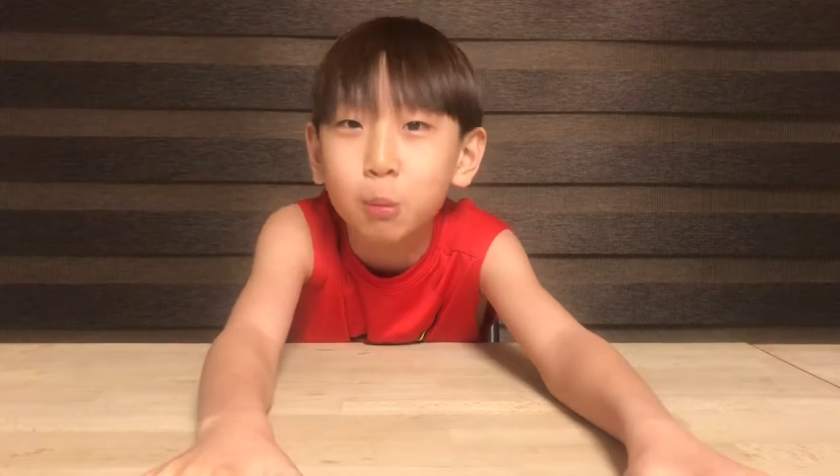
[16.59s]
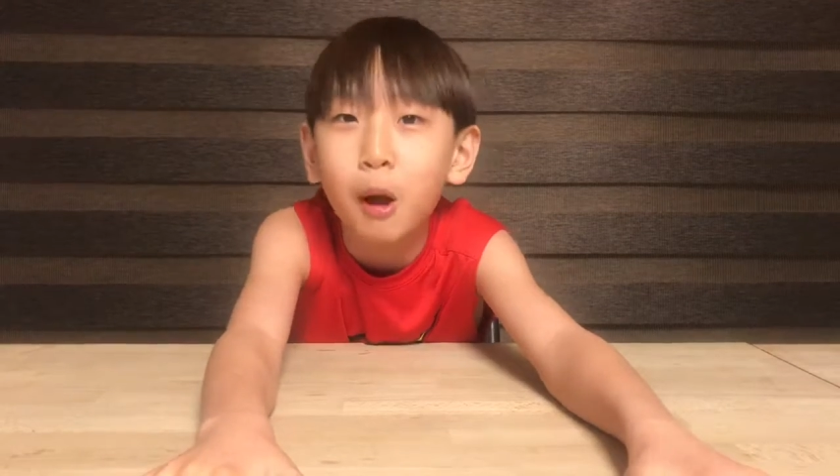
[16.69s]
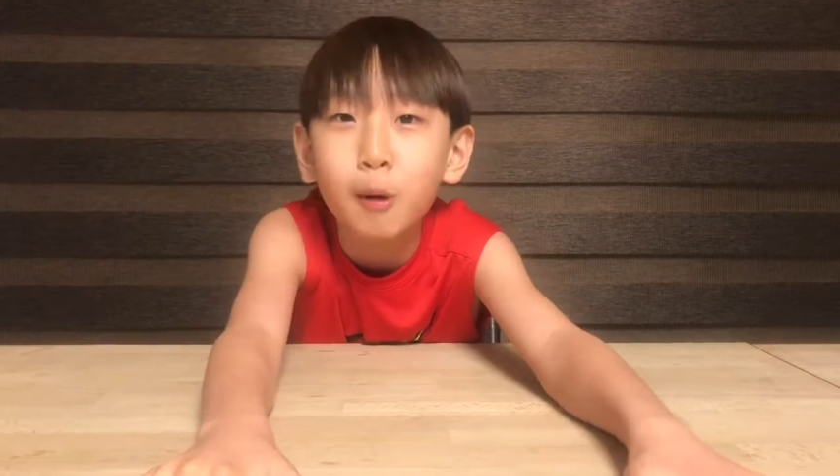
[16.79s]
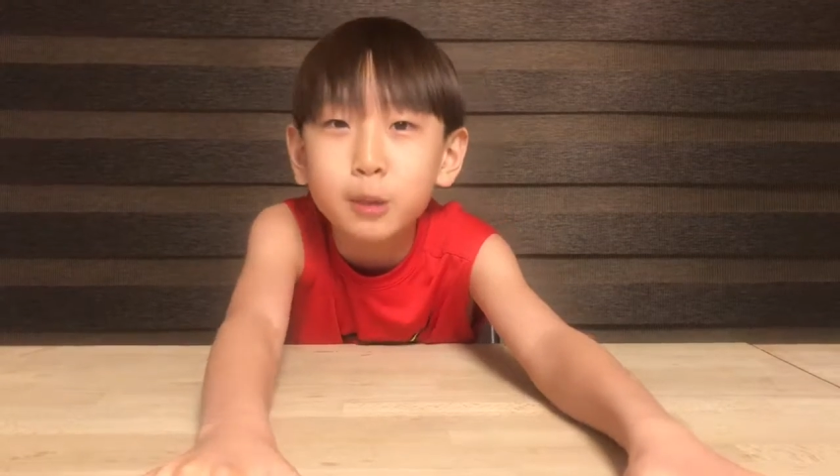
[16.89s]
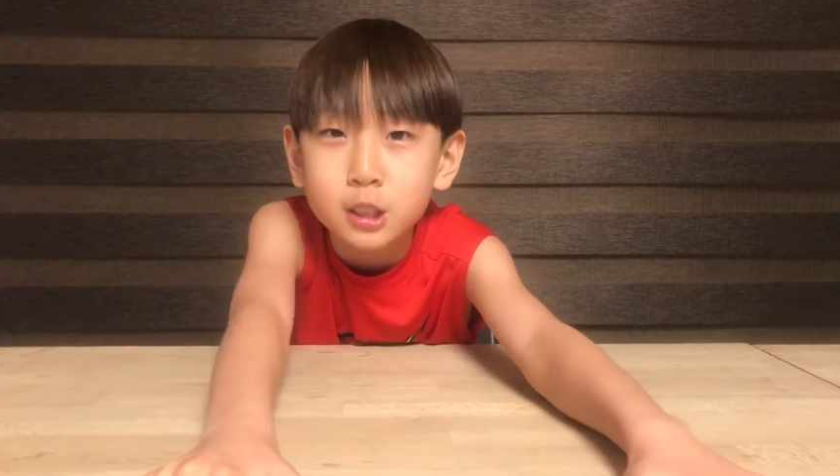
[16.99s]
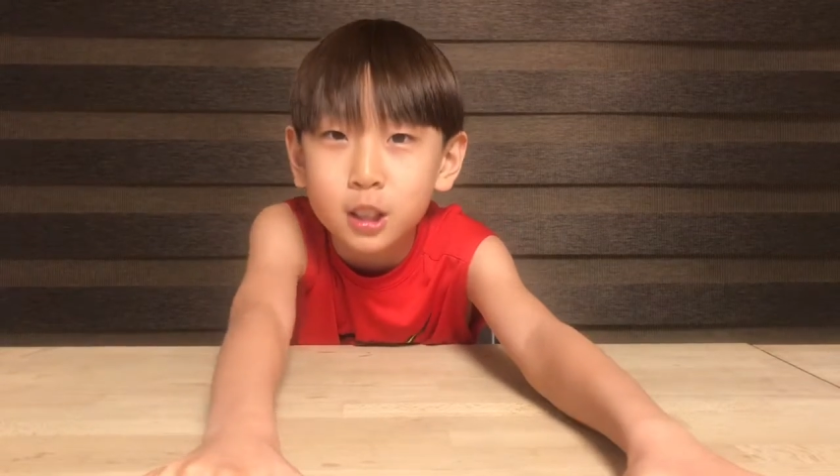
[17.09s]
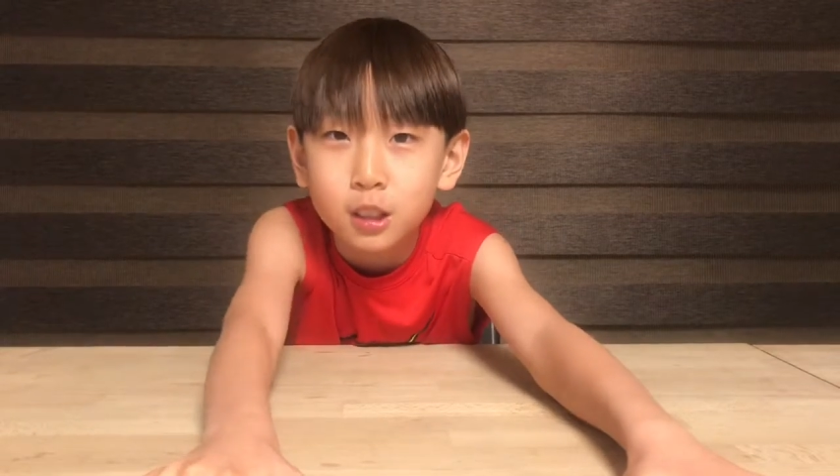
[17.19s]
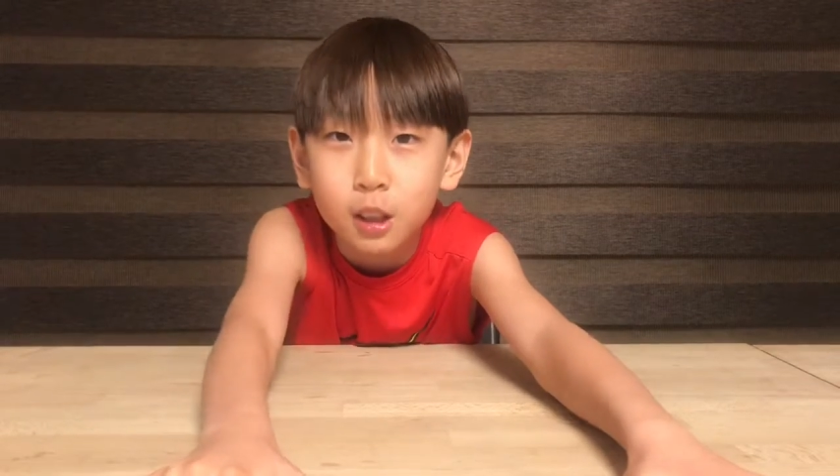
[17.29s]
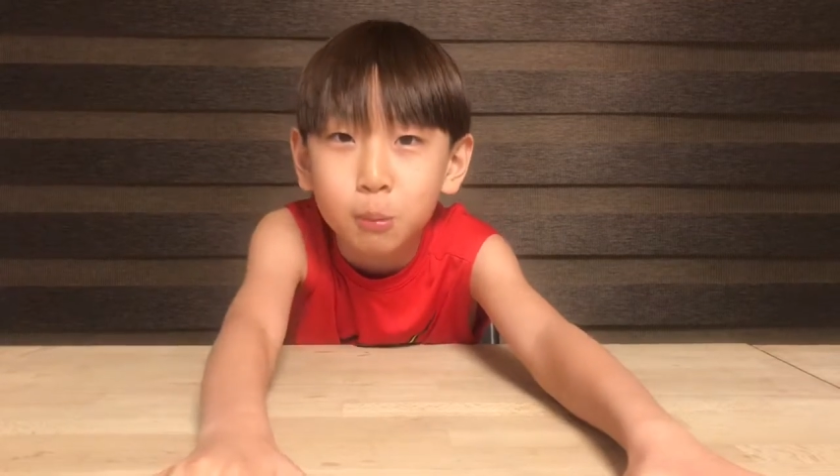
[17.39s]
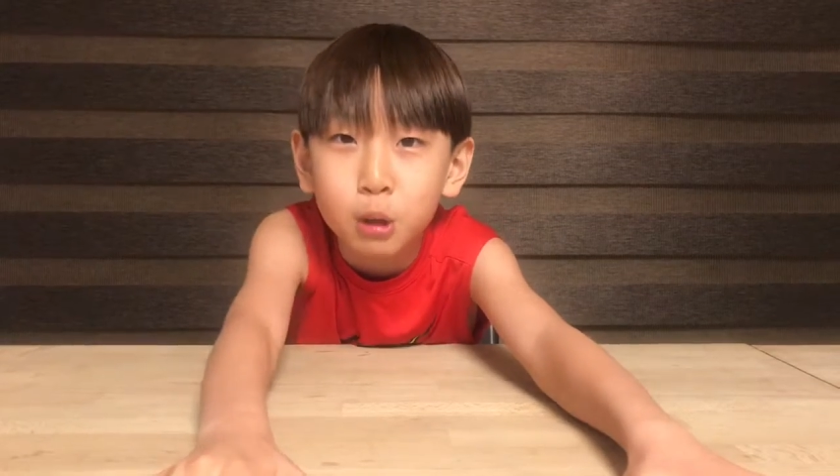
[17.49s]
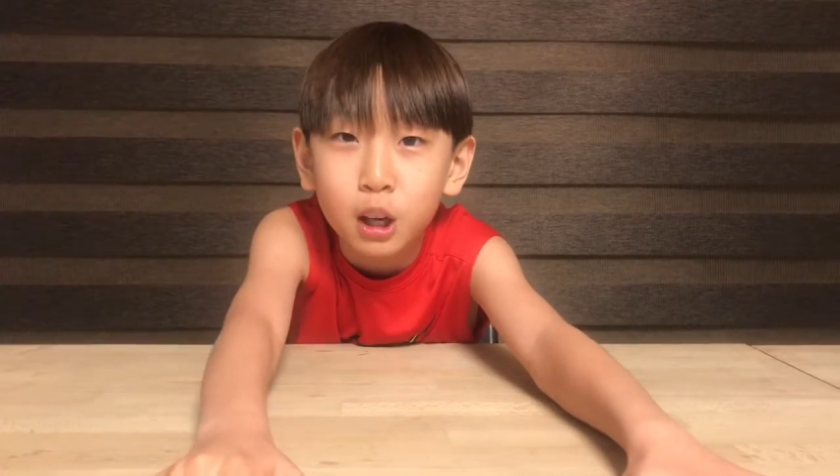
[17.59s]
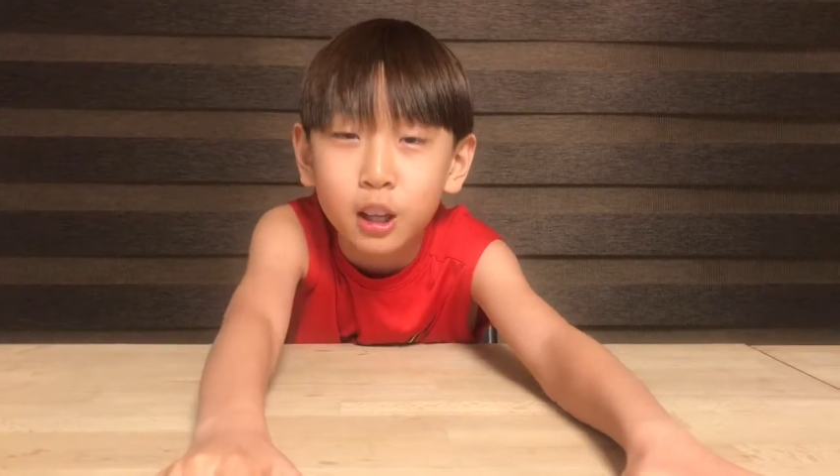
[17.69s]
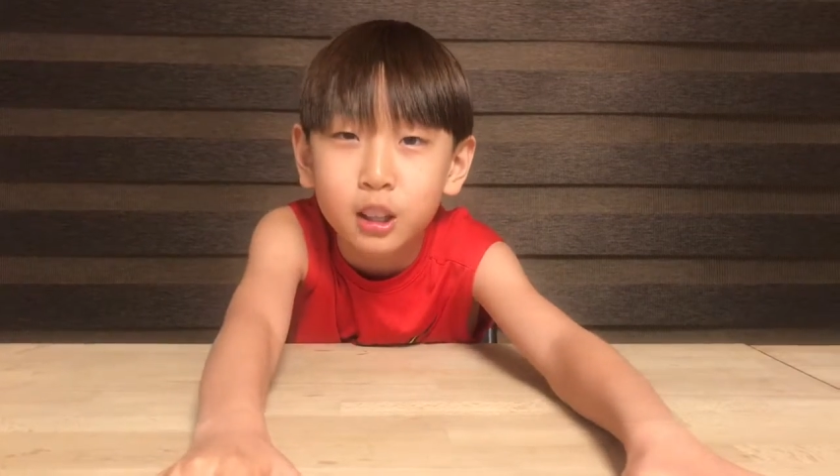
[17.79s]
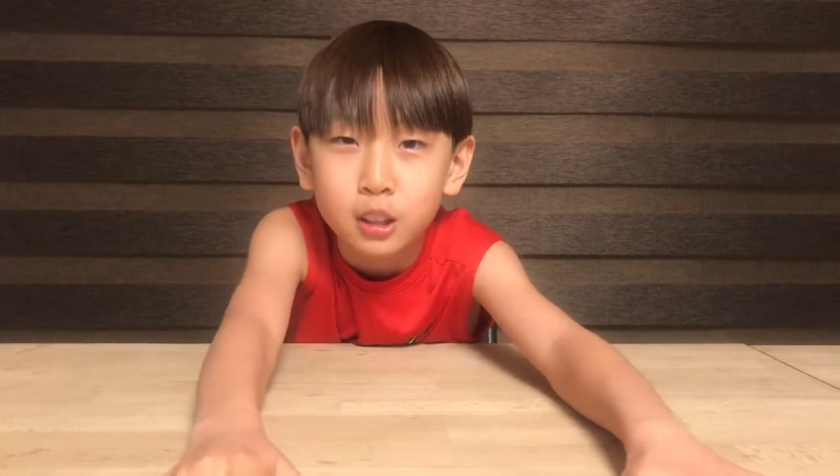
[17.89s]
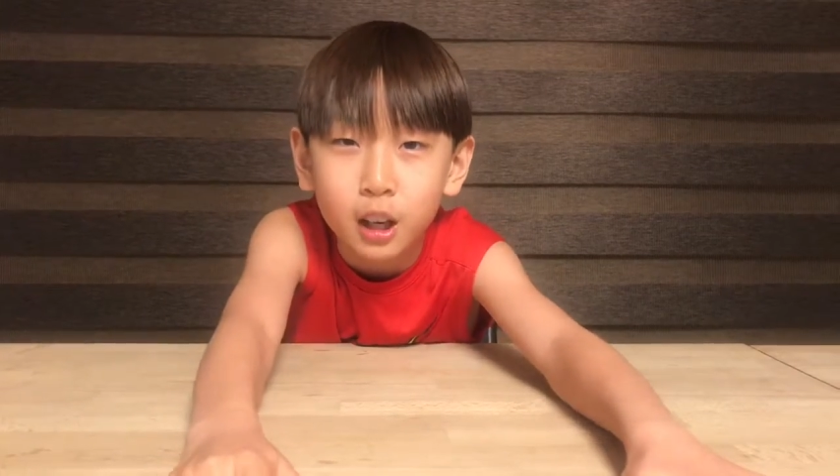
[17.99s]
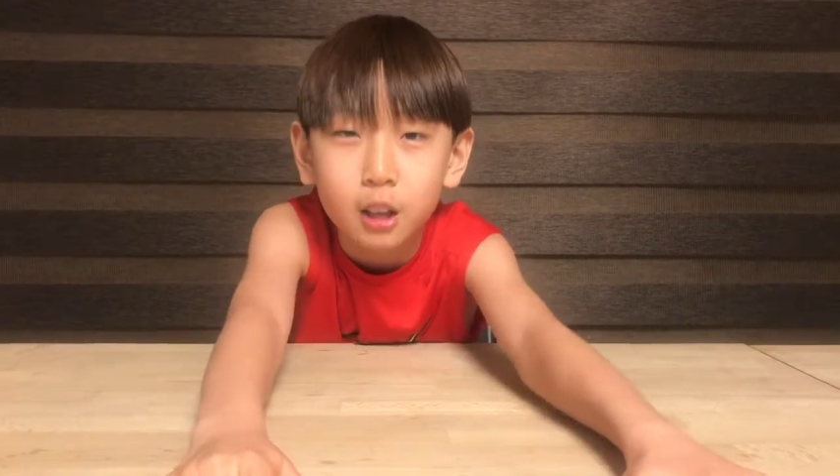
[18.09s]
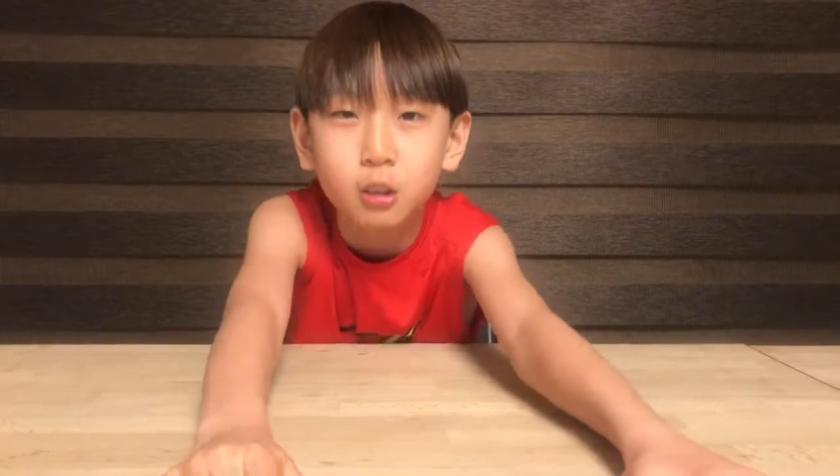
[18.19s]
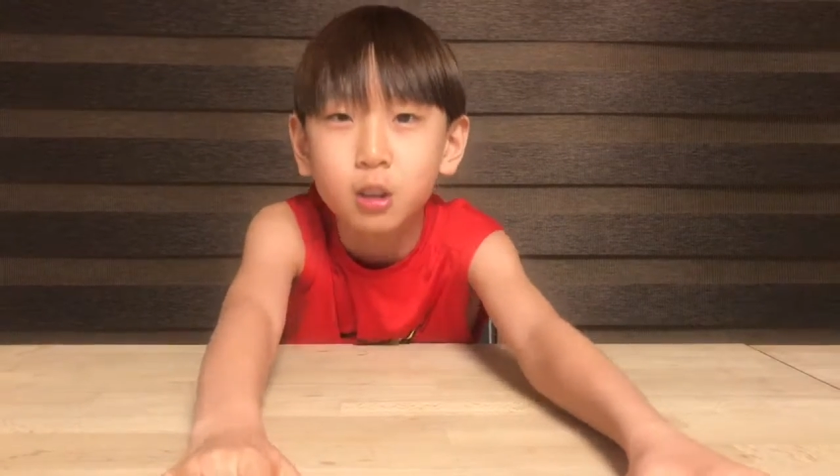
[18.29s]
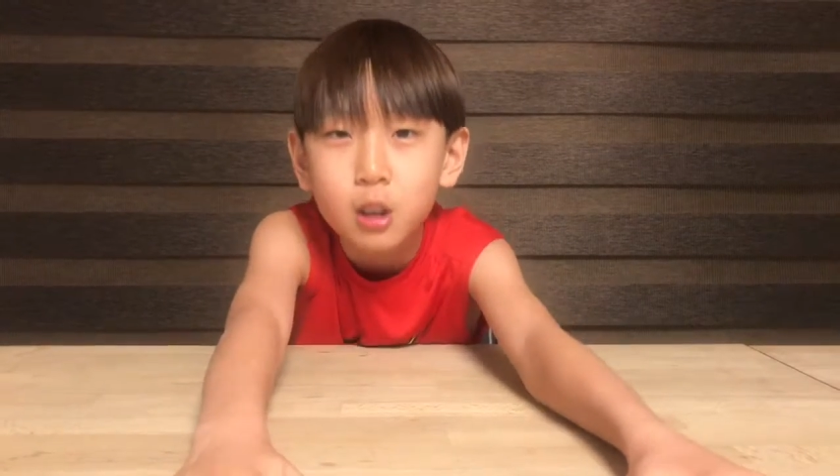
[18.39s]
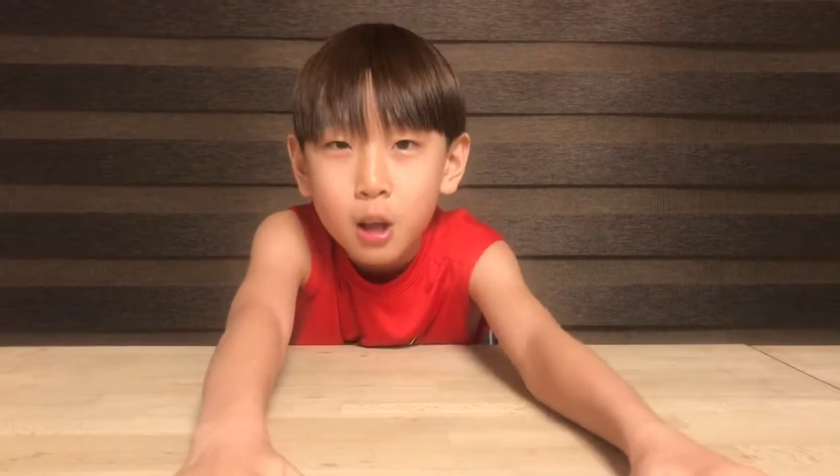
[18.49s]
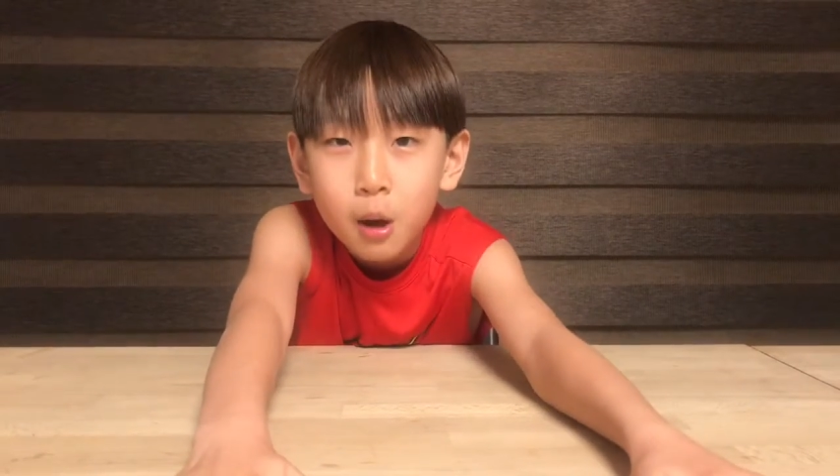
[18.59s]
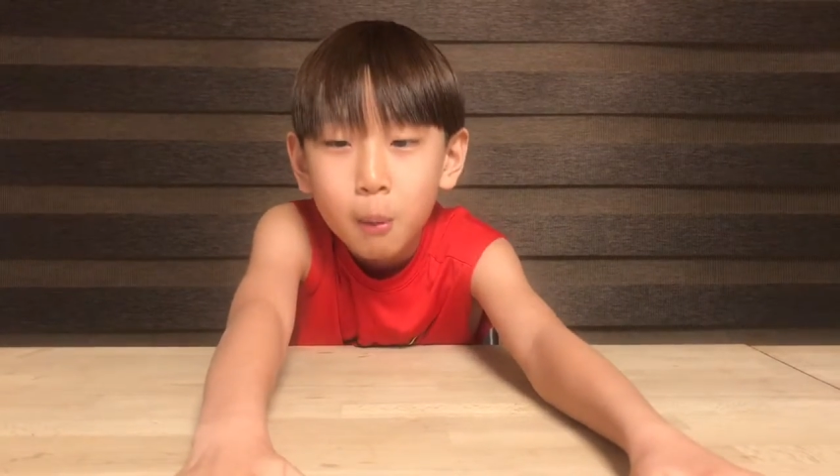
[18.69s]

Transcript: You probably saw the thumbnail and the title,